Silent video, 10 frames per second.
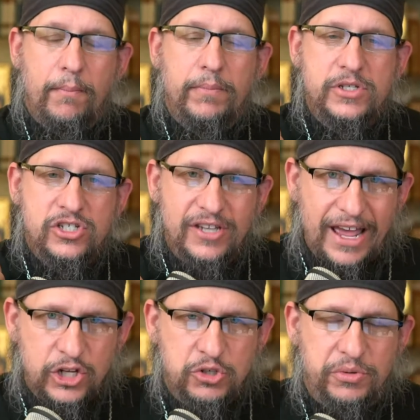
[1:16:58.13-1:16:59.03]

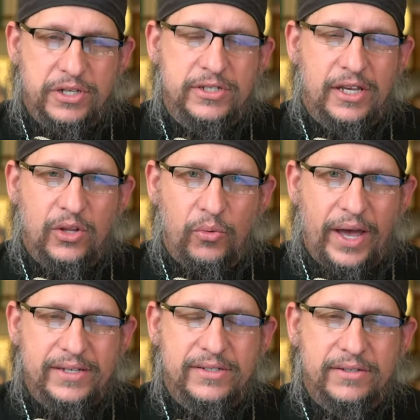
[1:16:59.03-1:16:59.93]
centuries in the
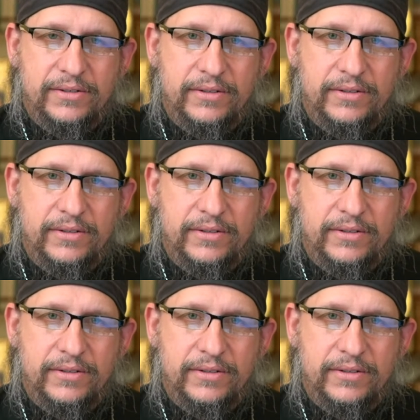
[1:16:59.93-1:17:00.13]
West,